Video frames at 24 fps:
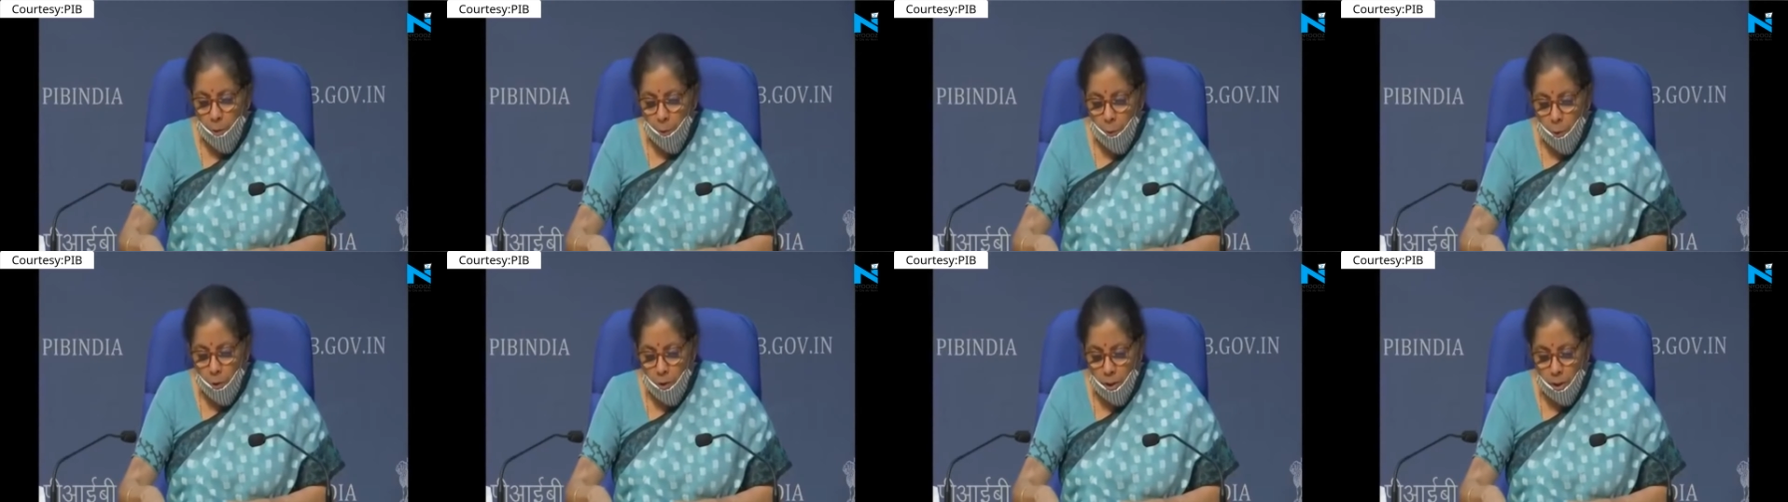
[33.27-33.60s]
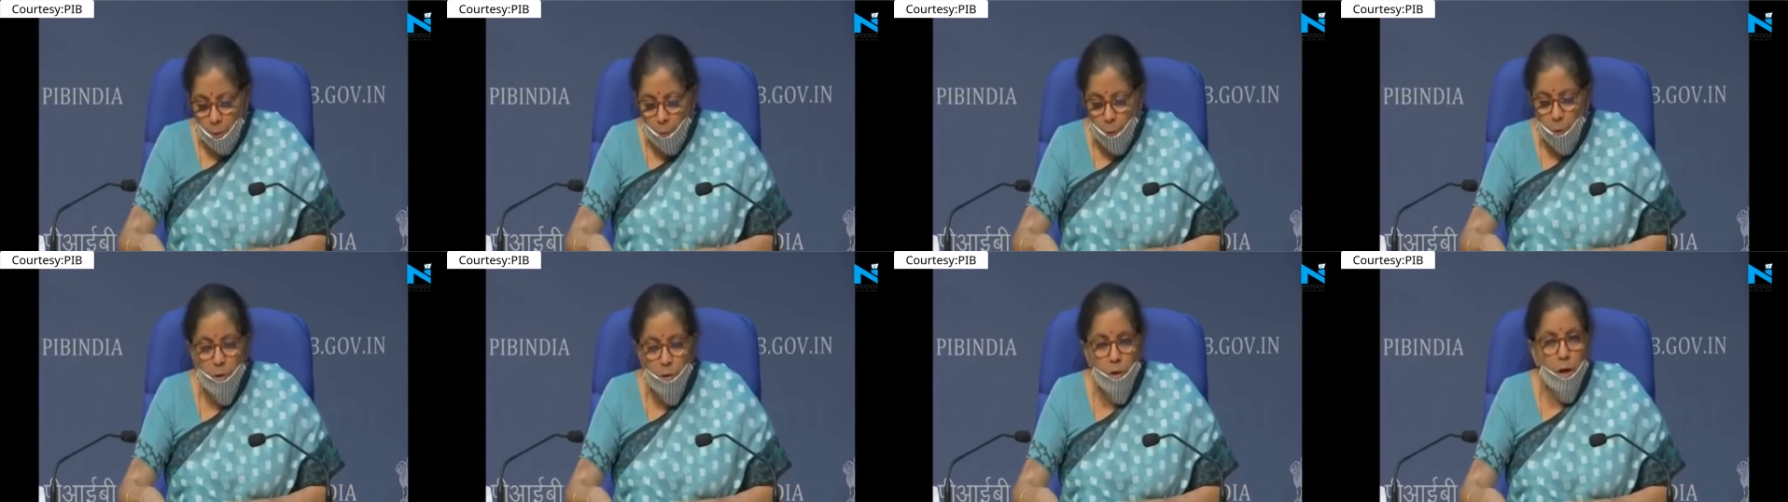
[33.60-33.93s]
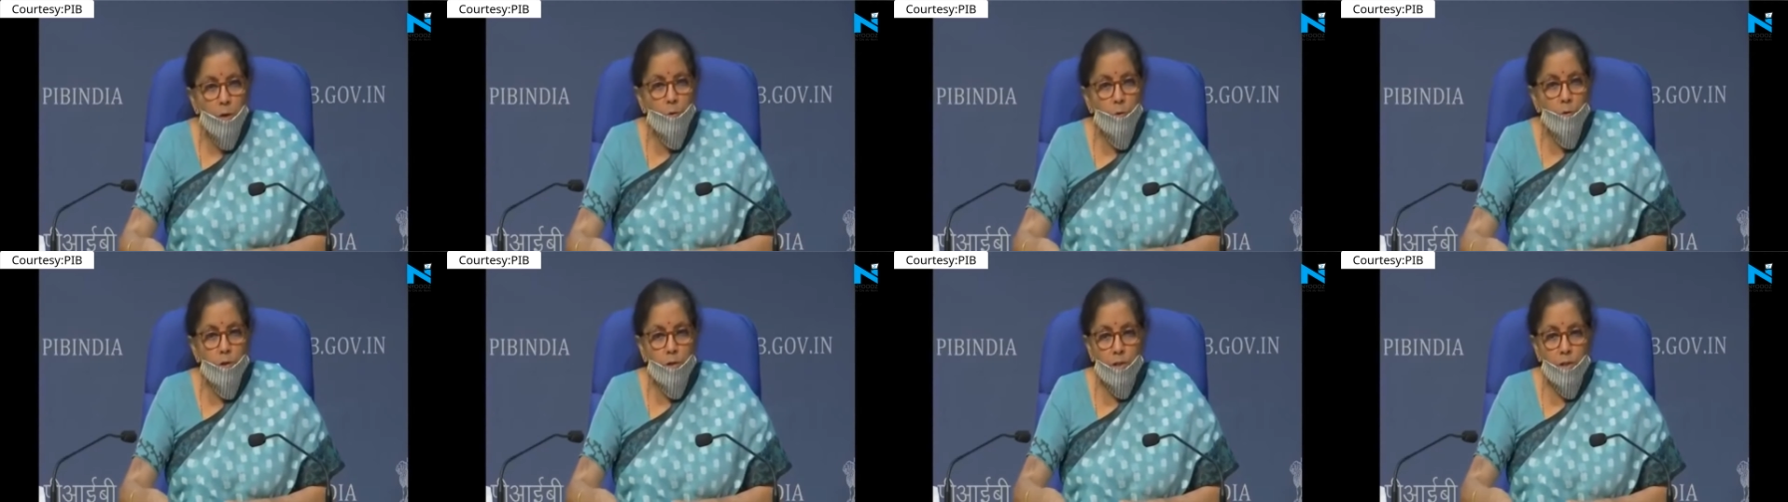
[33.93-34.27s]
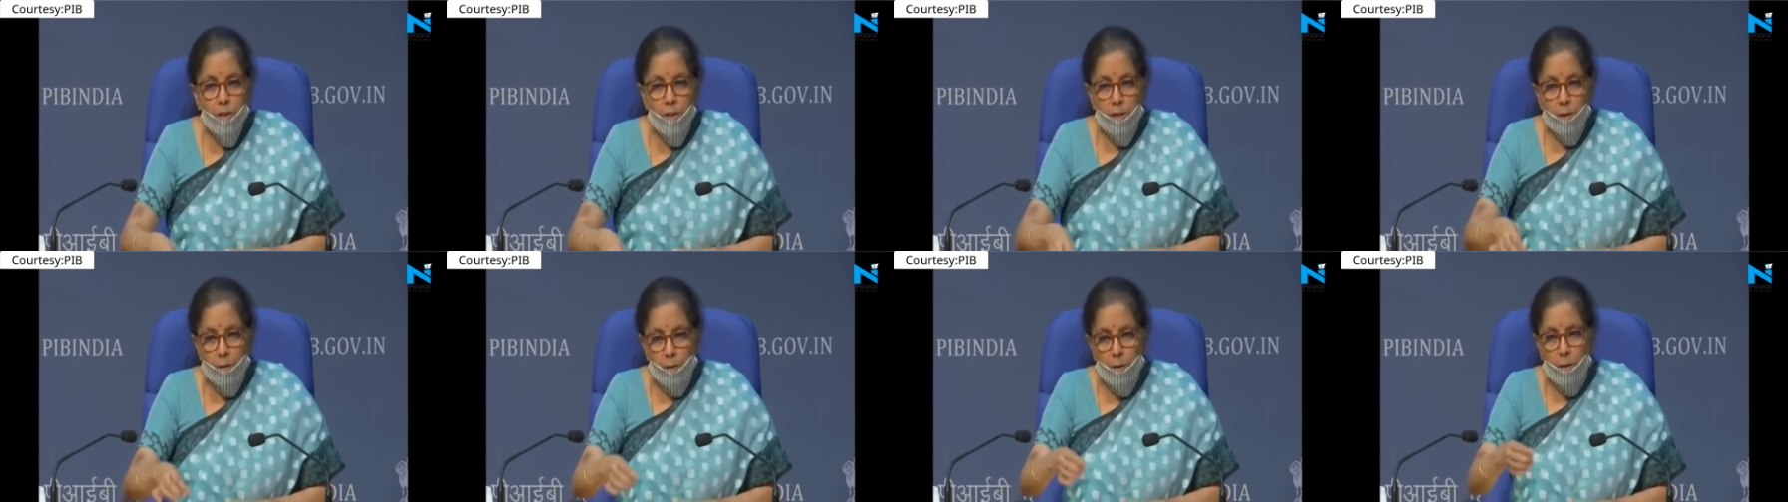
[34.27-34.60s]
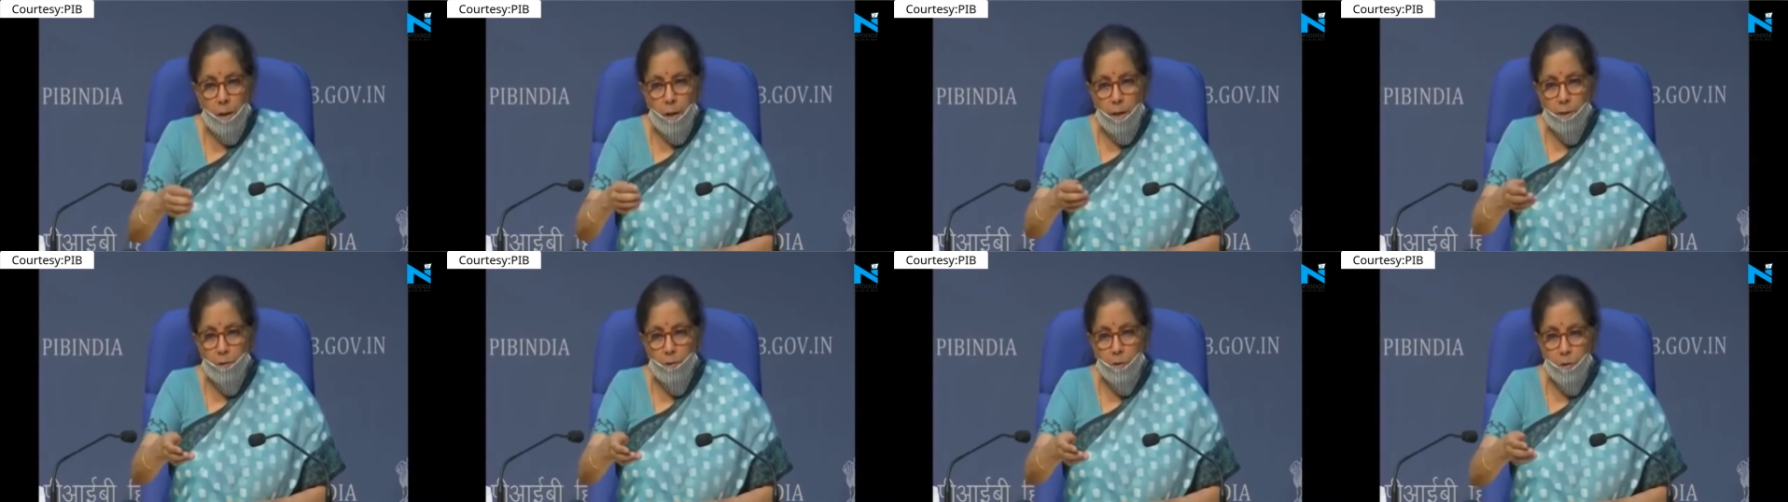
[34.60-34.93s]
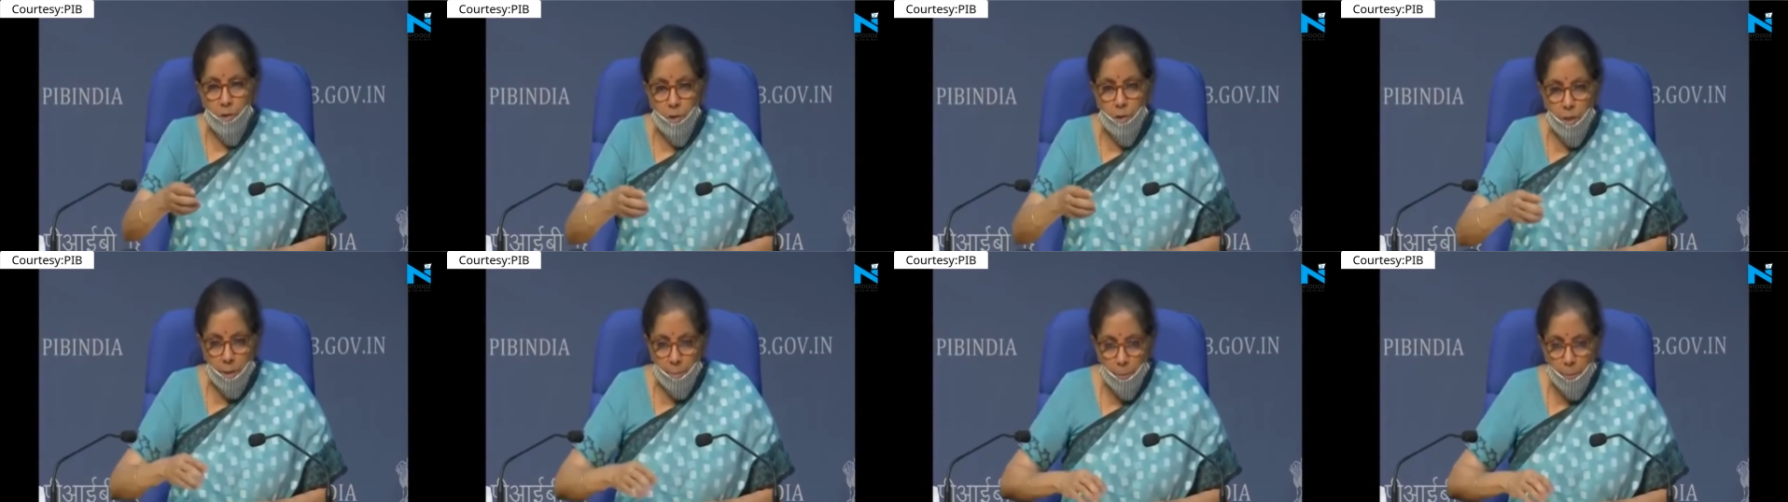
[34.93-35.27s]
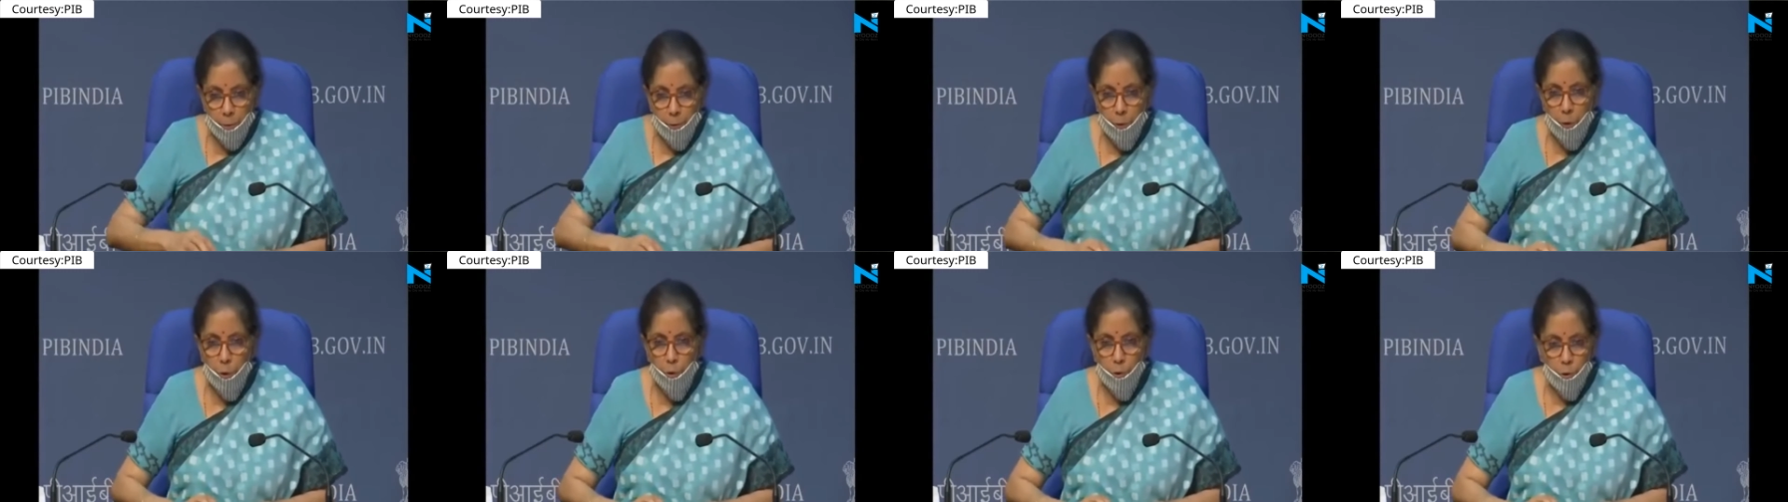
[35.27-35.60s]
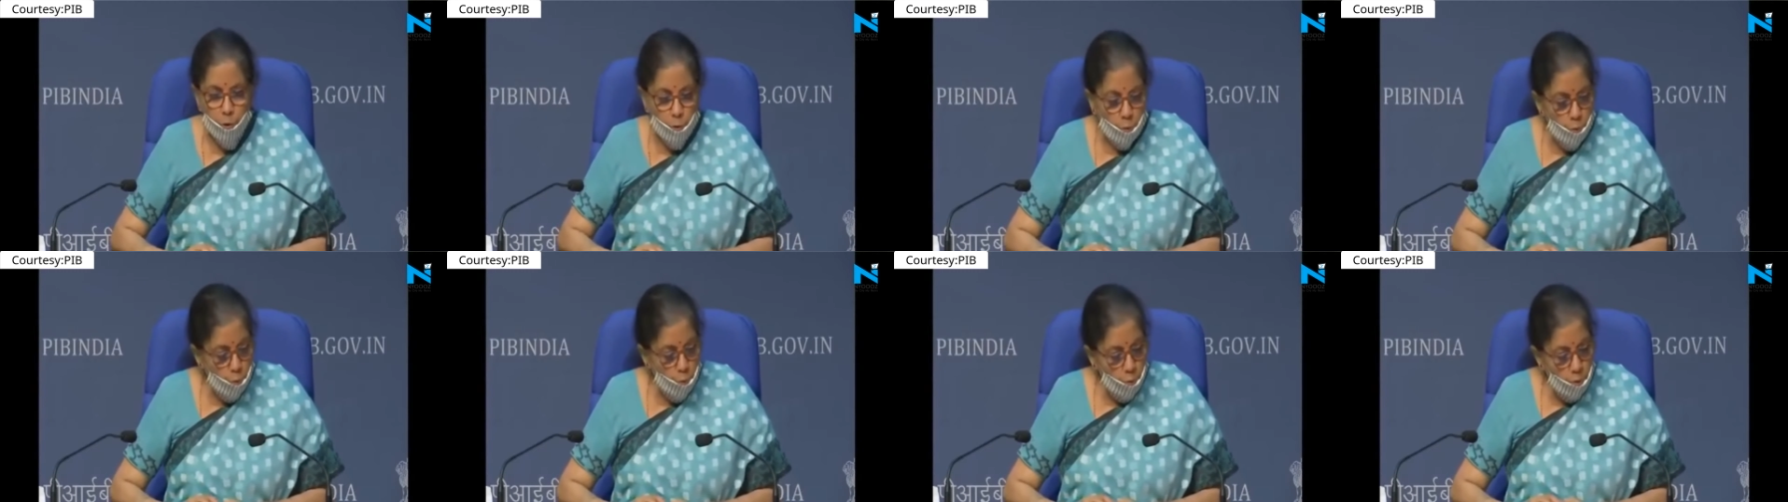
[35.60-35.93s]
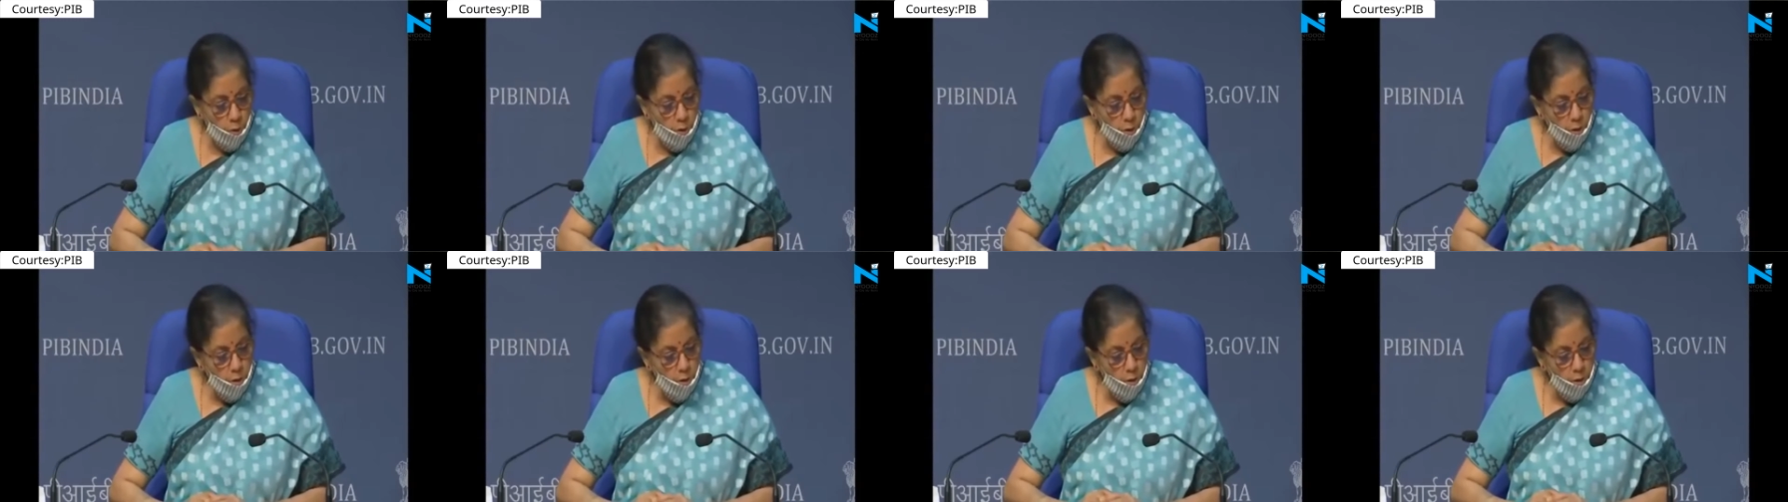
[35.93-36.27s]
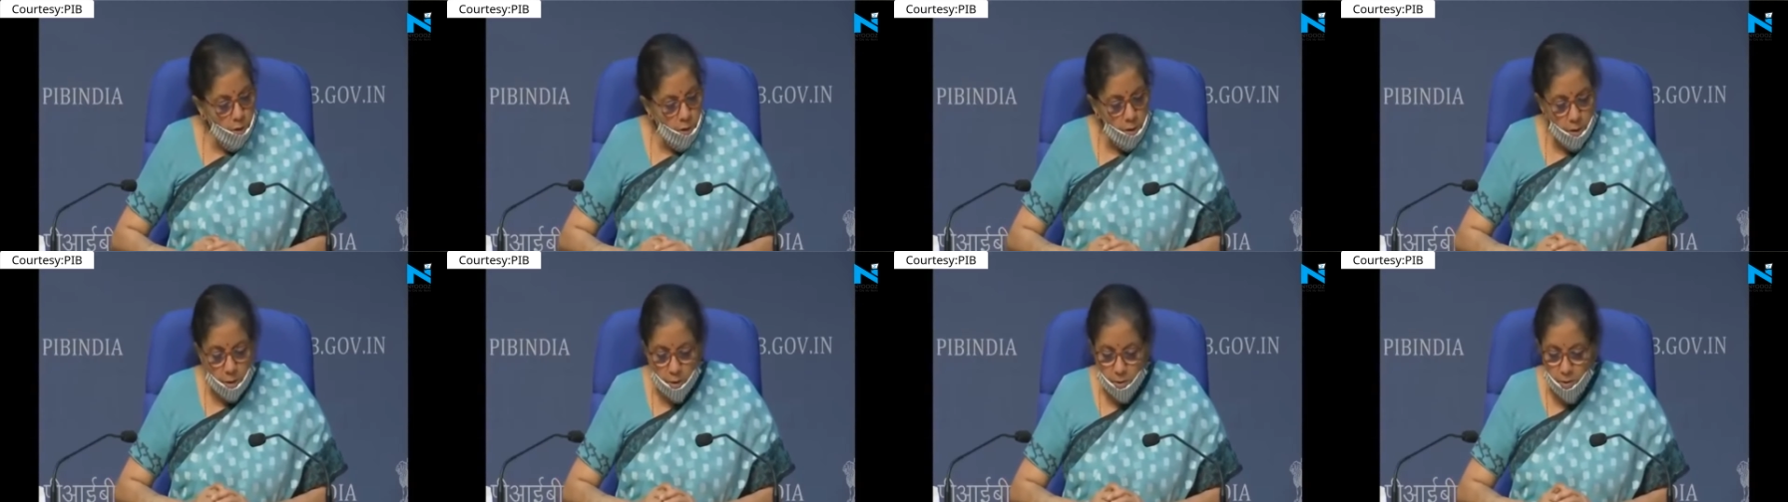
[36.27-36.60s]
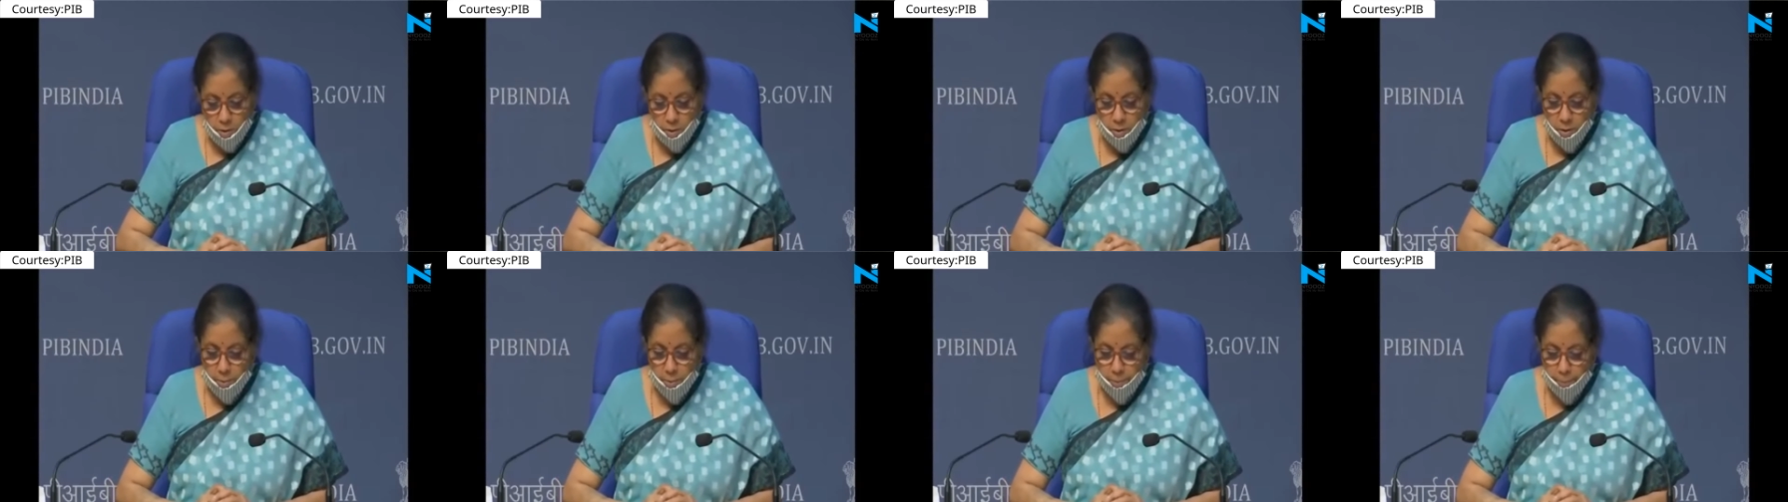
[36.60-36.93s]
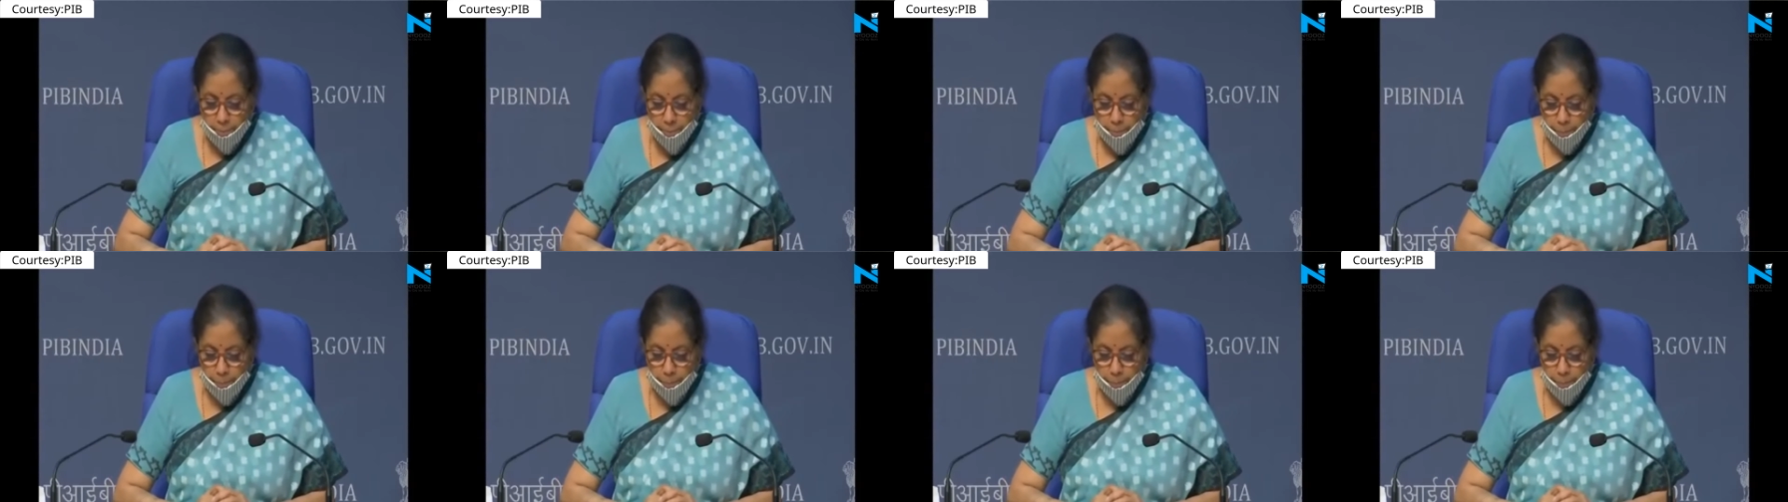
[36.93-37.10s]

What I would now to say, uh, like to say before you is